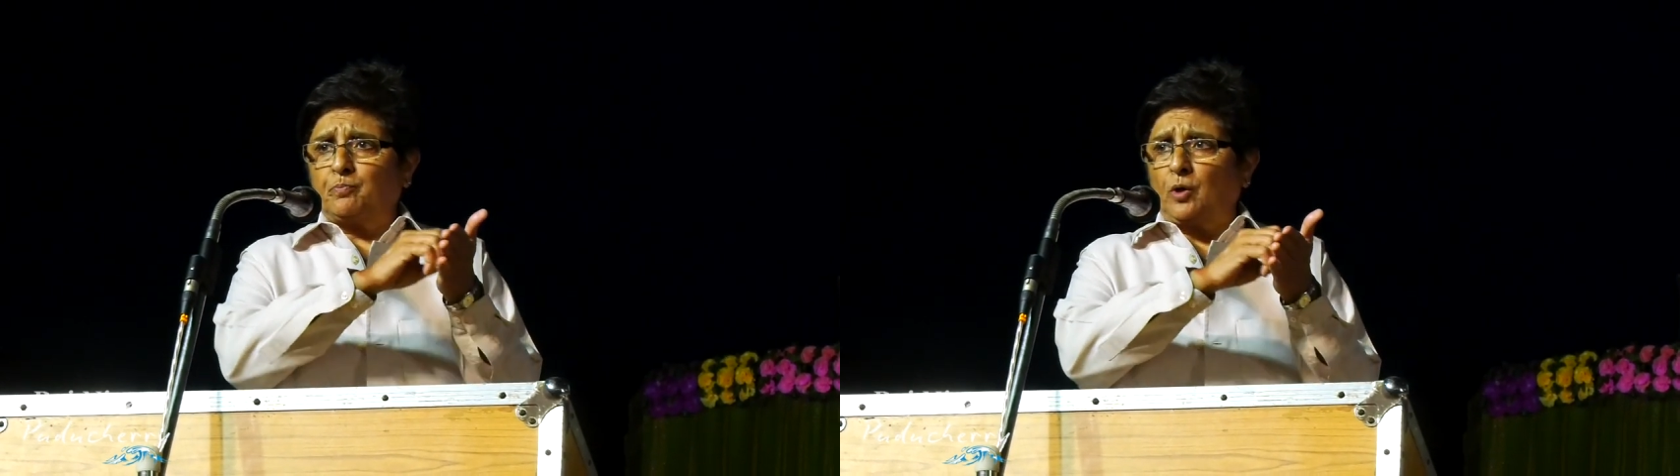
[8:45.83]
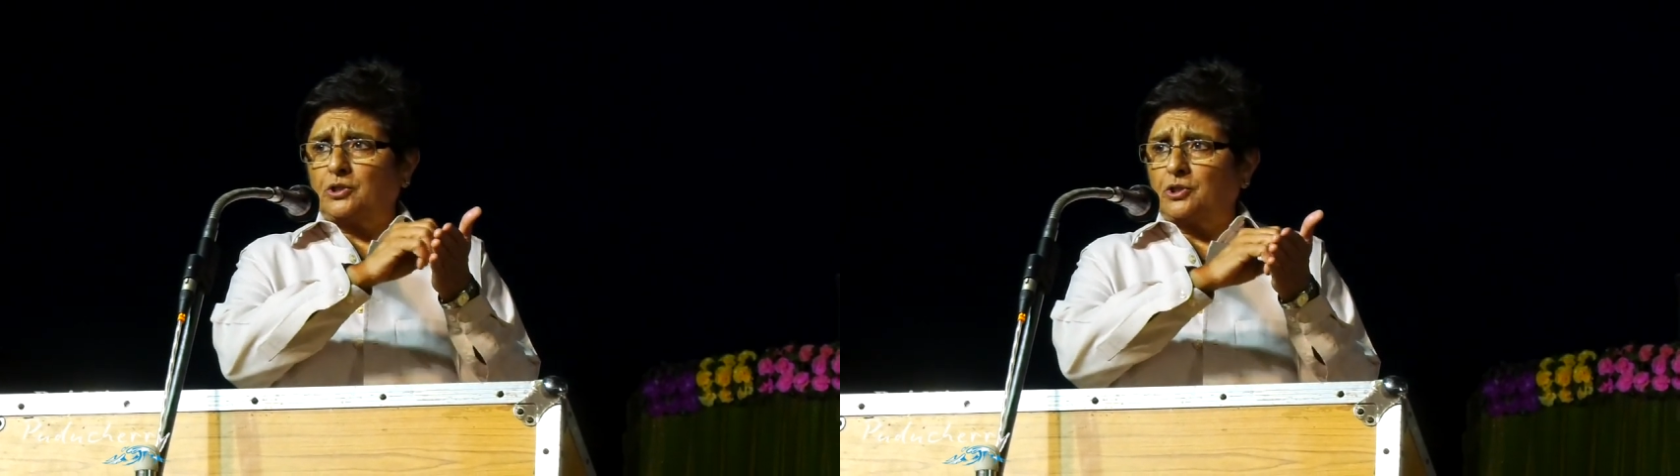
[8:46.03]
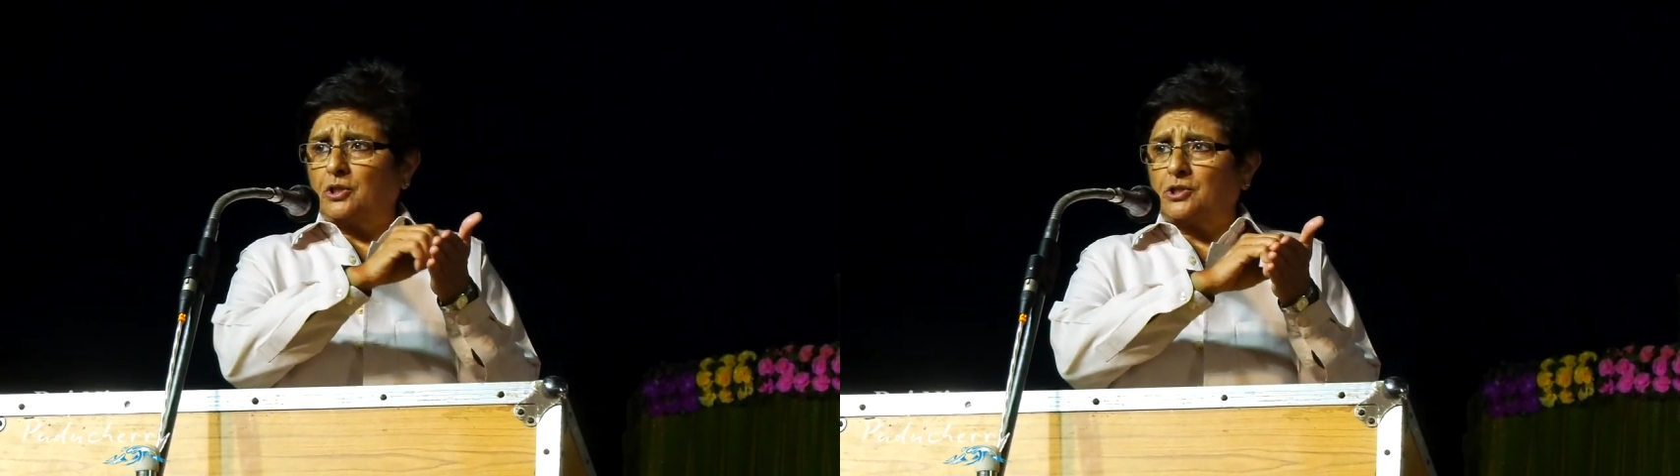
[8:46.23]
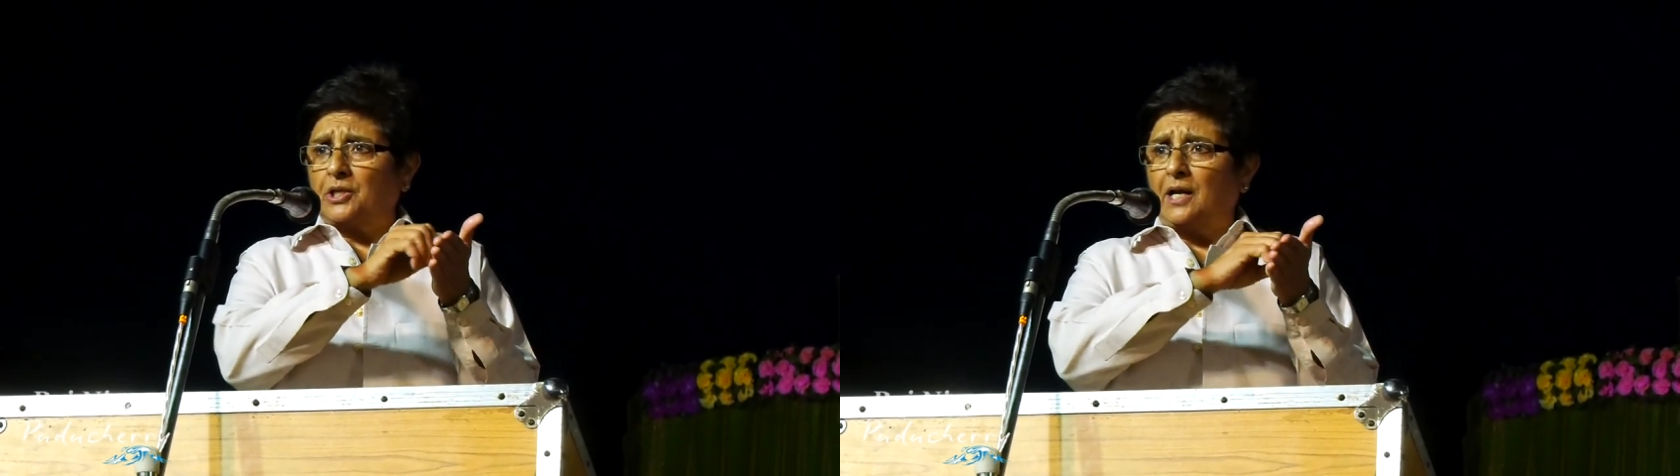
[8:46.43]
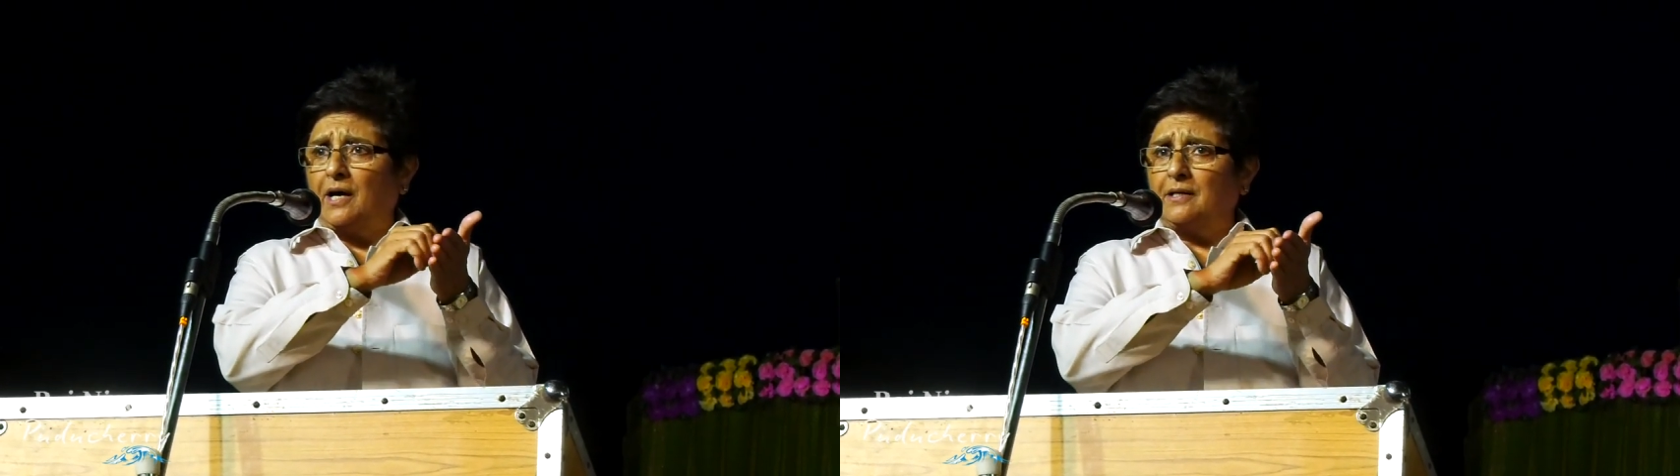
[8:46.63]

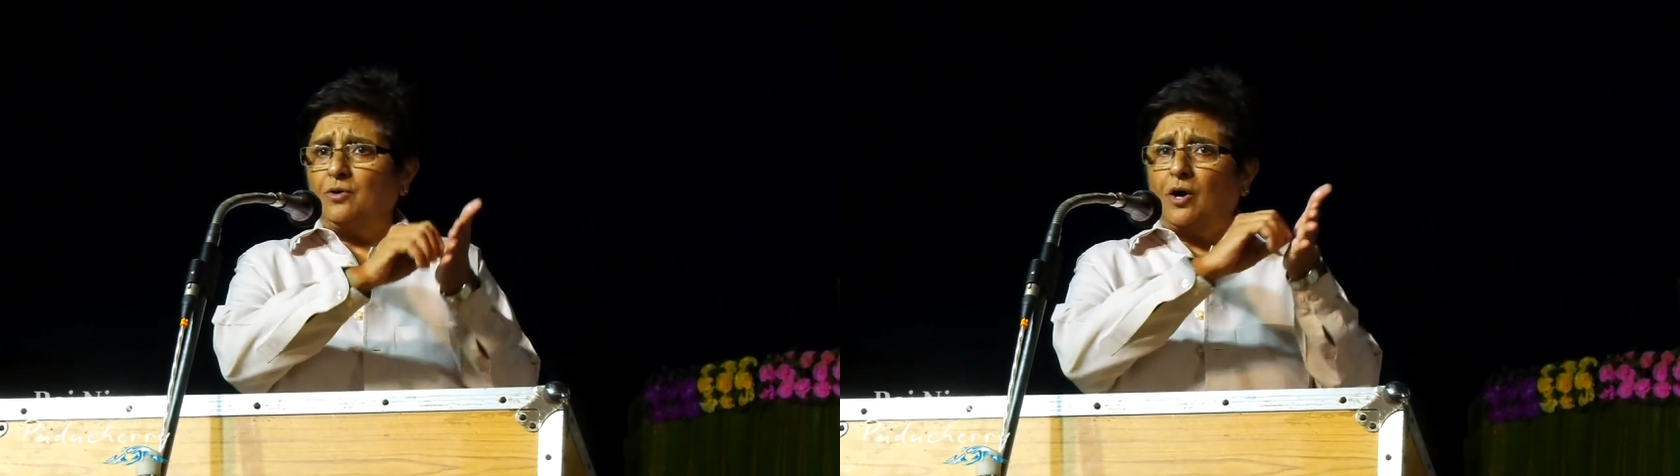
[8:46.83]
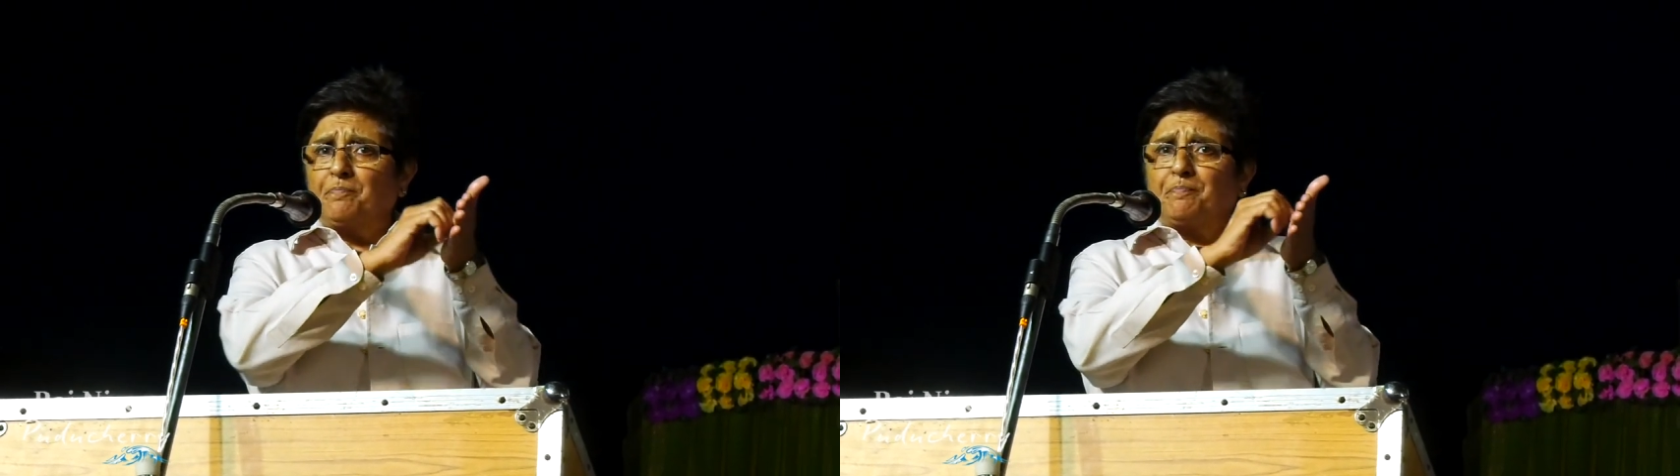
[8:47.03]
challan on